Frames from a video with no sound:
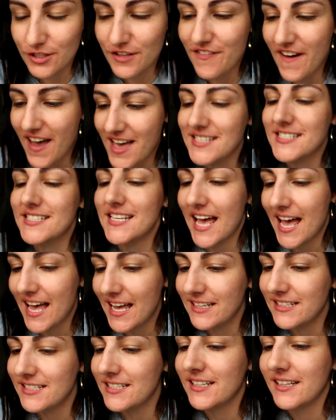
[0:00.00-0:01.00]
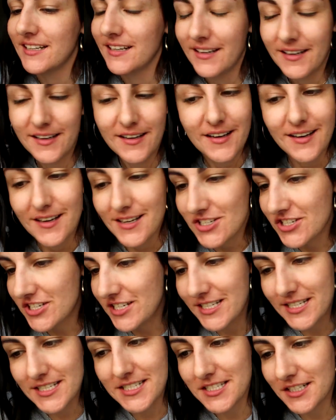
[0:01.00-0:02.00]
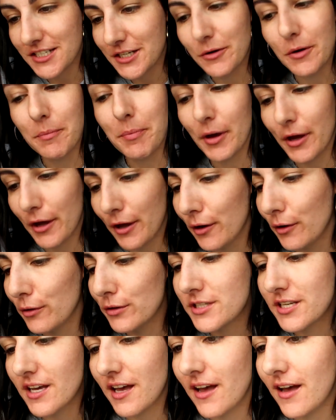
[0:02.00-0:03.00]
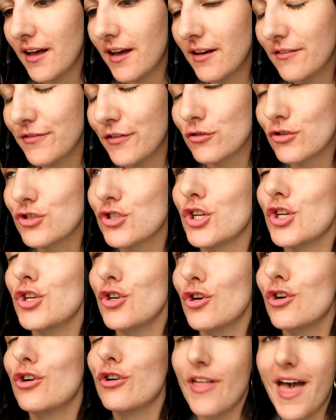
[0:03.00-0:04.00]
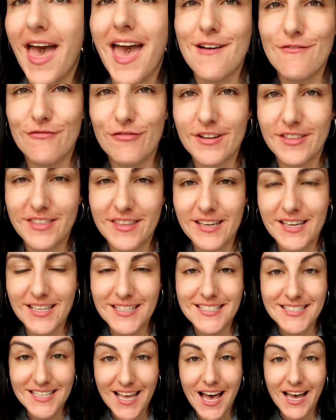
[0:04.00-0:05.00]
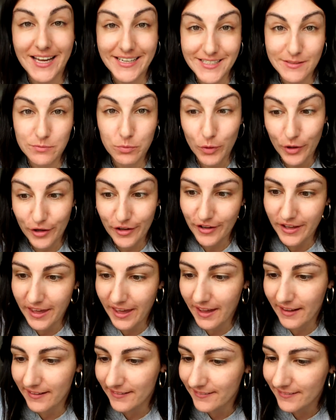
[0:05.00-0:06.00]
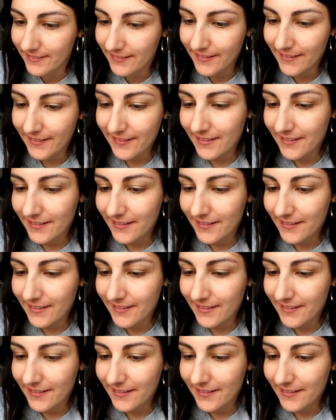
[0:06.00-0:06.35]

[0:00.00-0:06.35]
The vet said she needs to do a poo for us to know that everything inside is working.